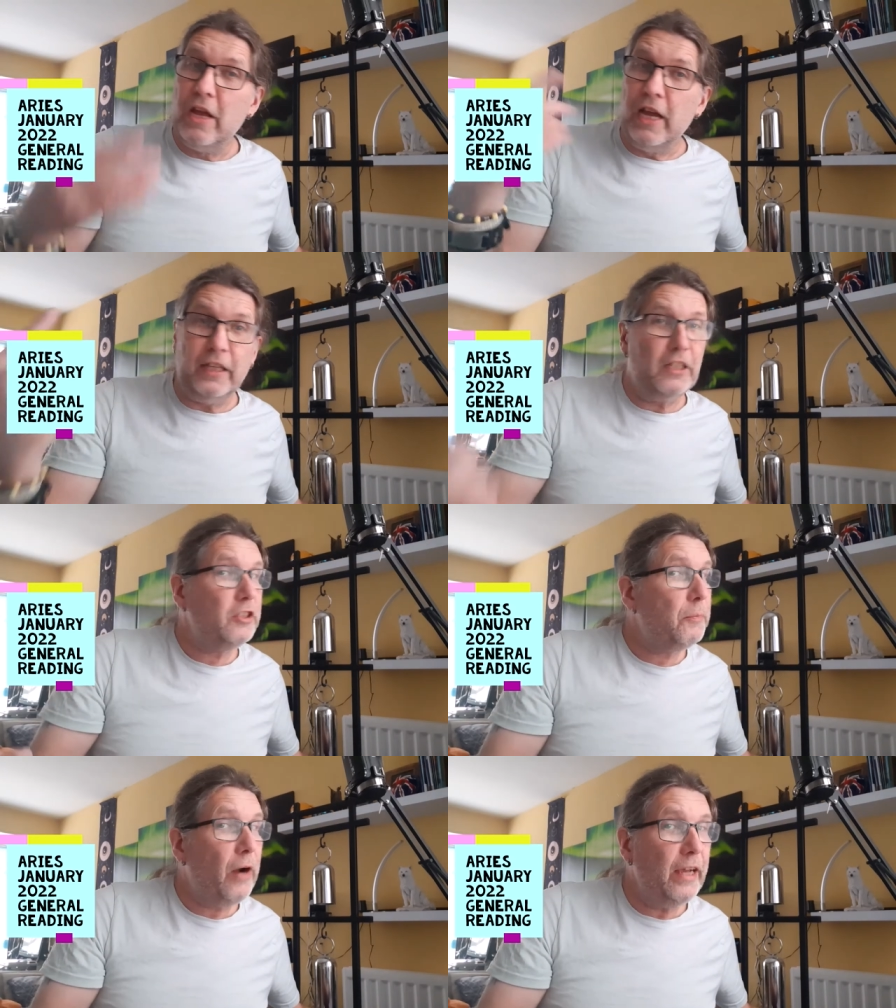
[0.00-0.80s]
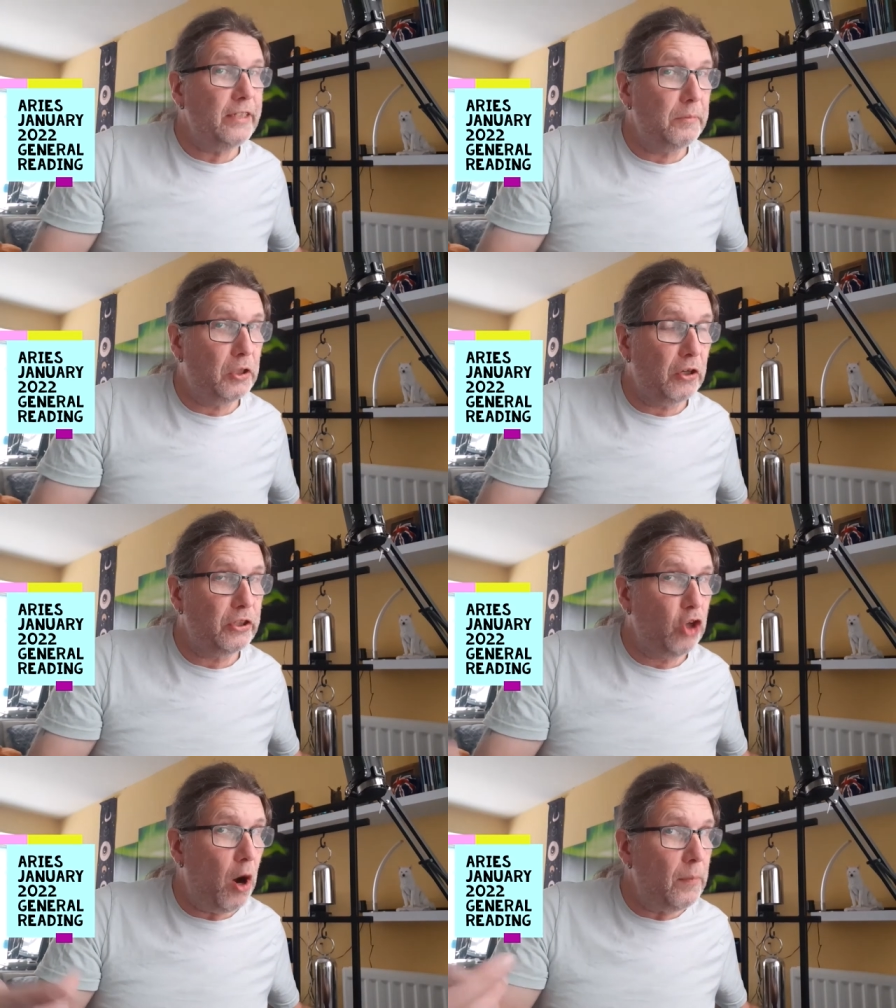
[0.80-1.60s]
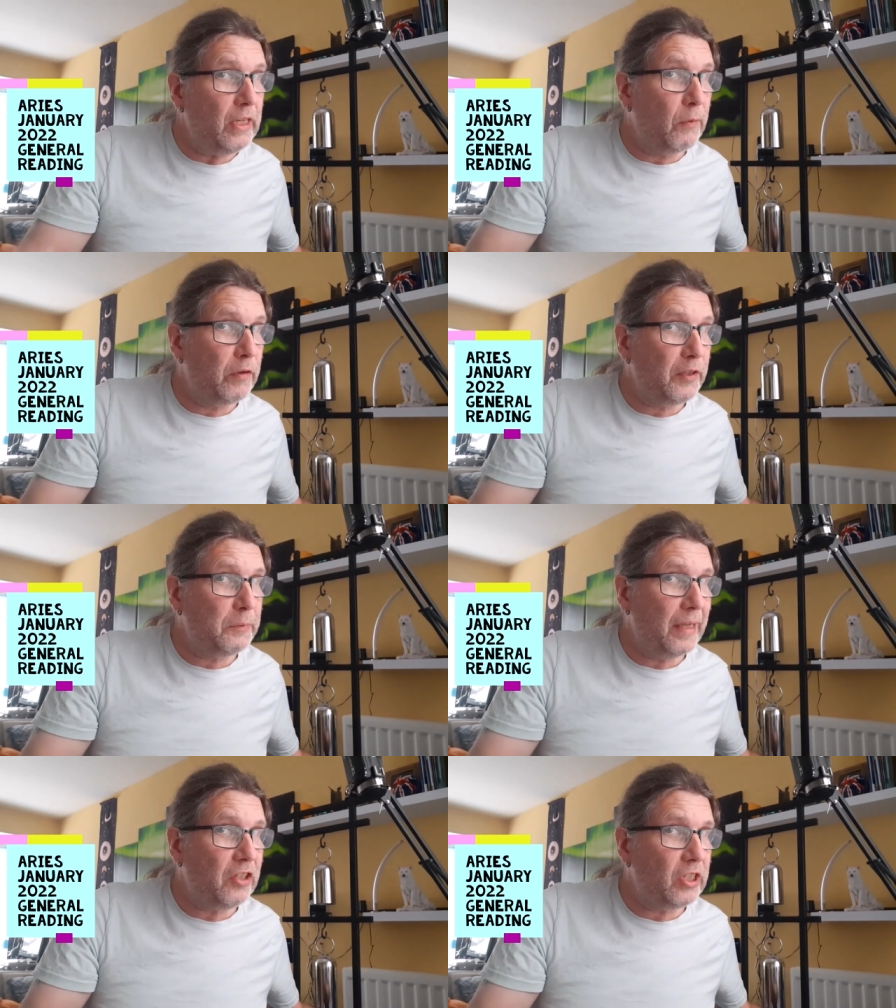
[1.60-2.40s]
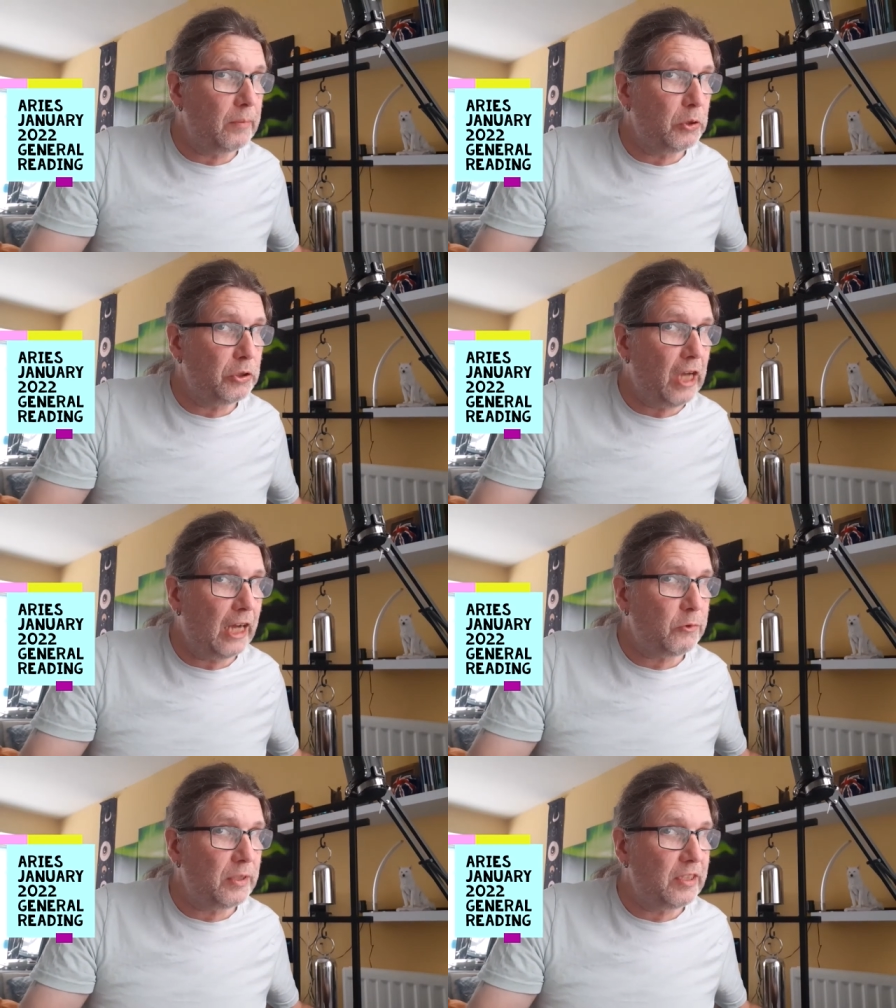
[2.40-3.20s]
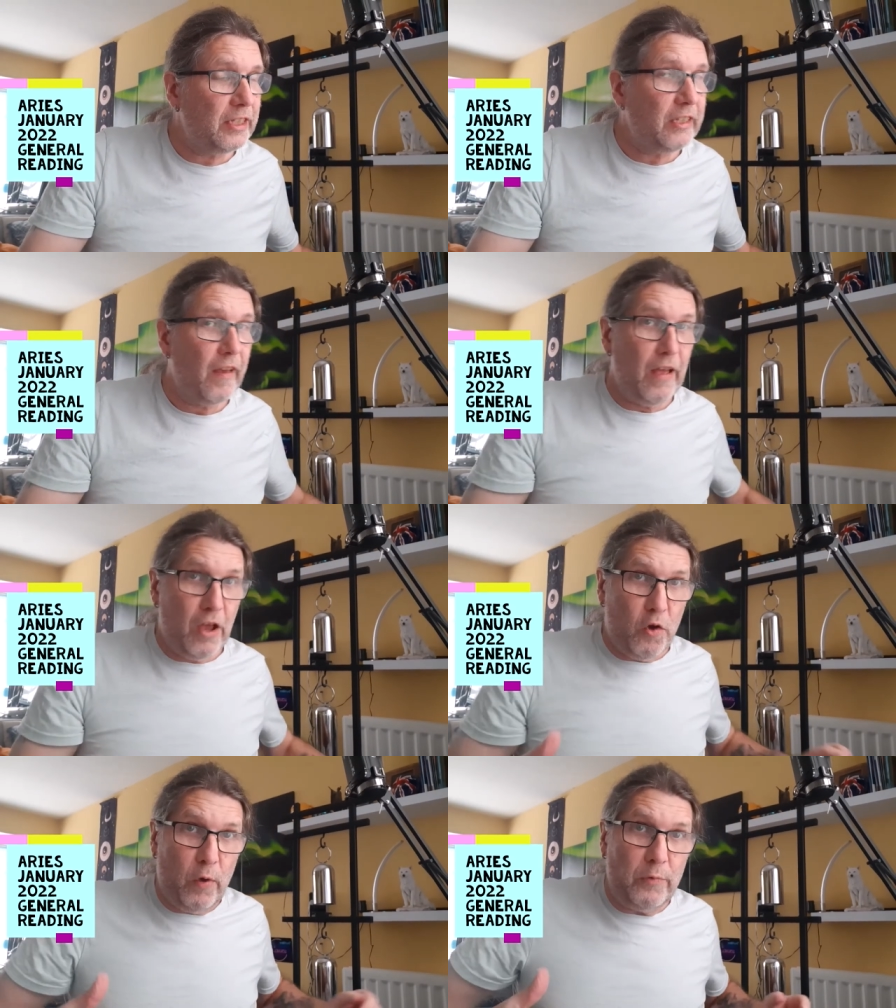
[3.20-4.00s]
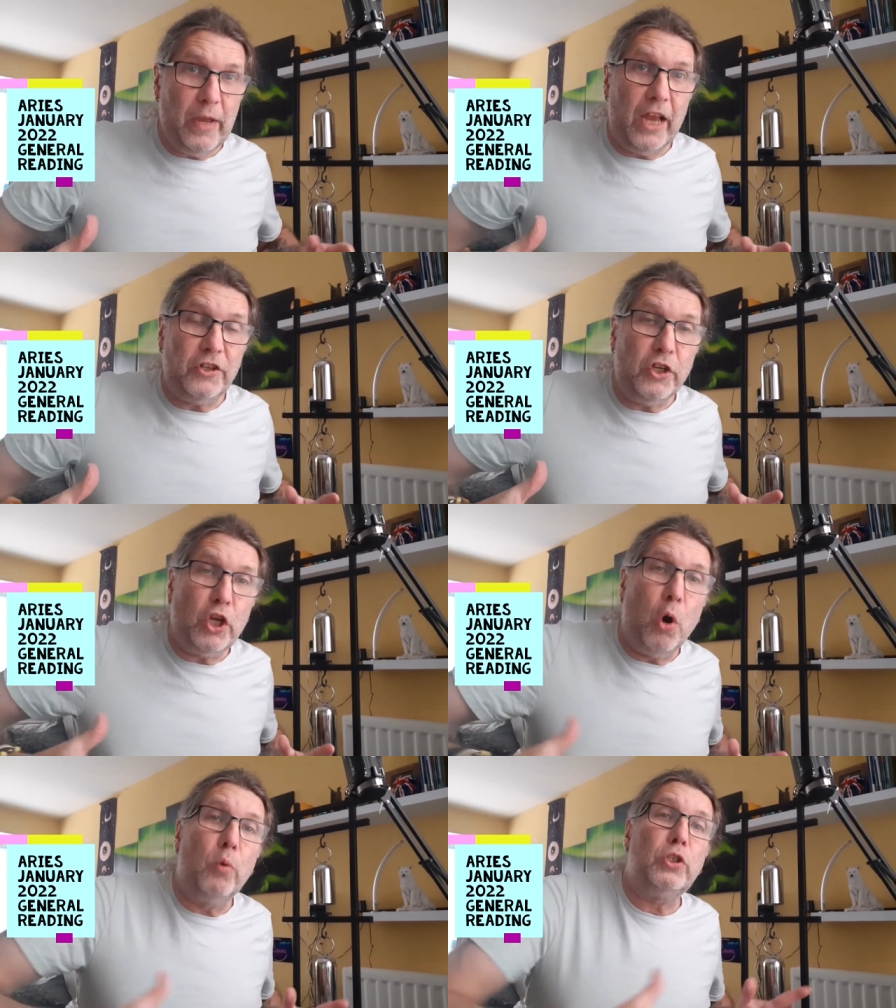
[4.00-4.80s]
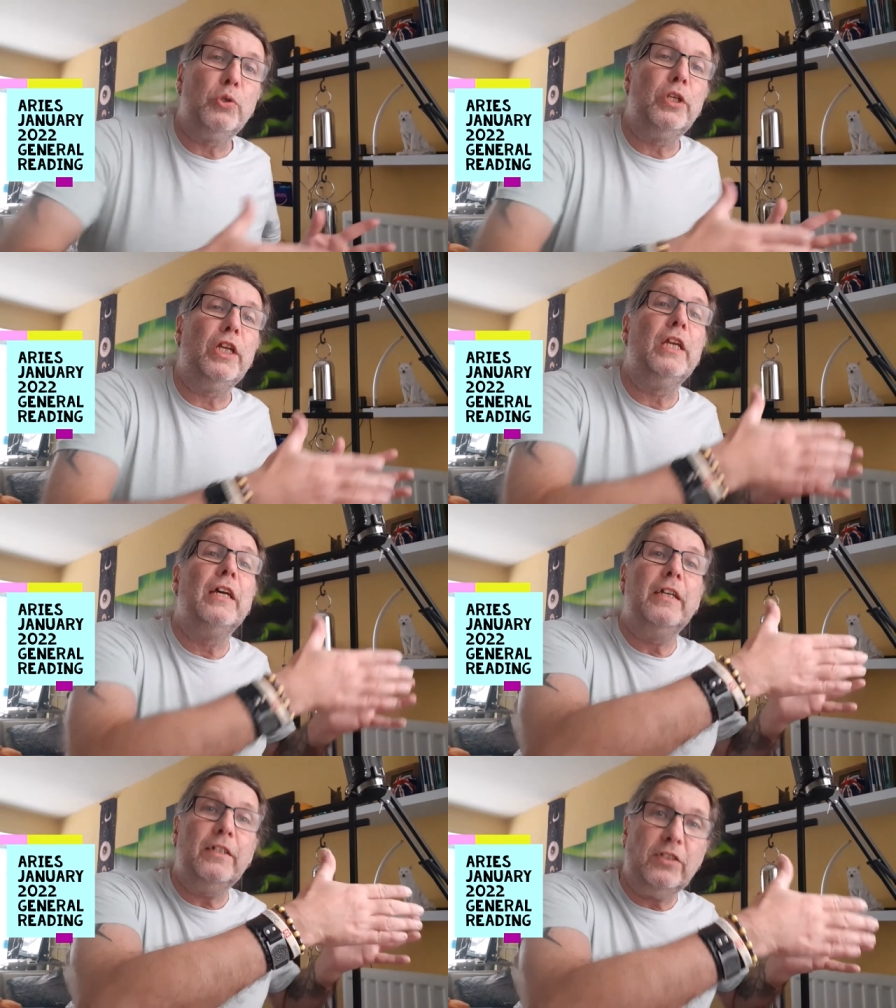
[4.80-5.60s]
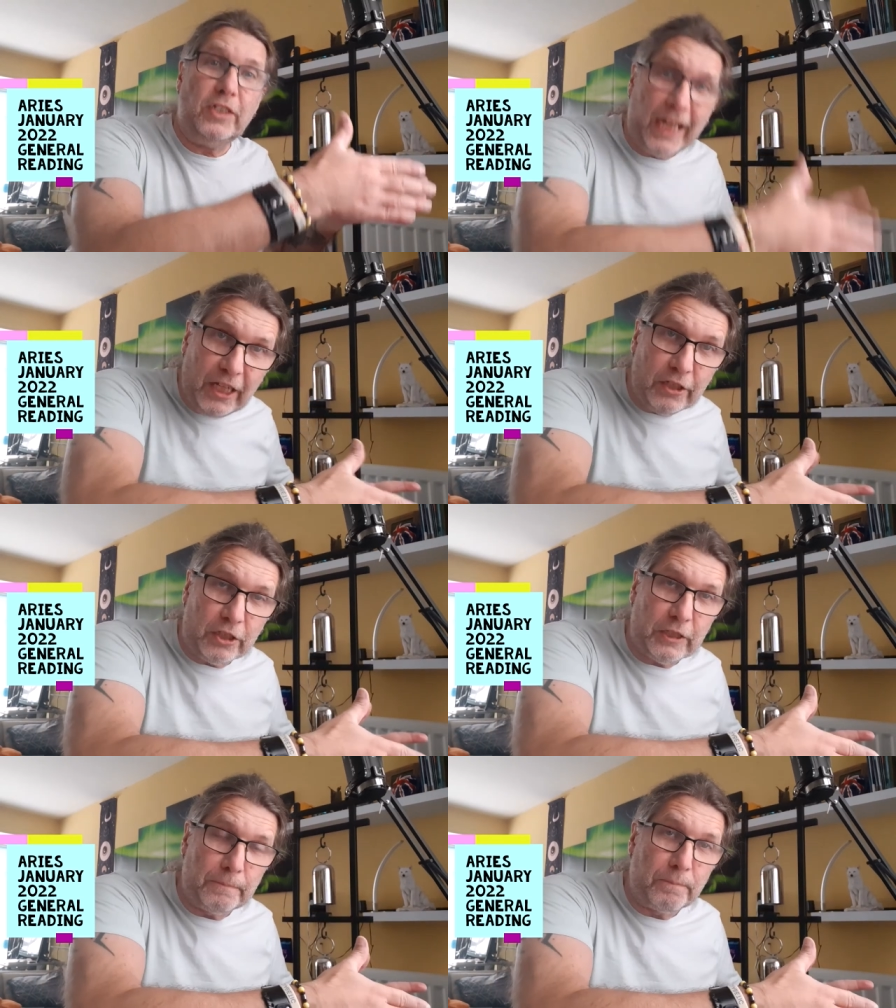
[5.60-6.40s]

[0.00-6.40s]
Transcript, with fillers: It is surprising, because normally I would have expected them to start with this when we actually go to the second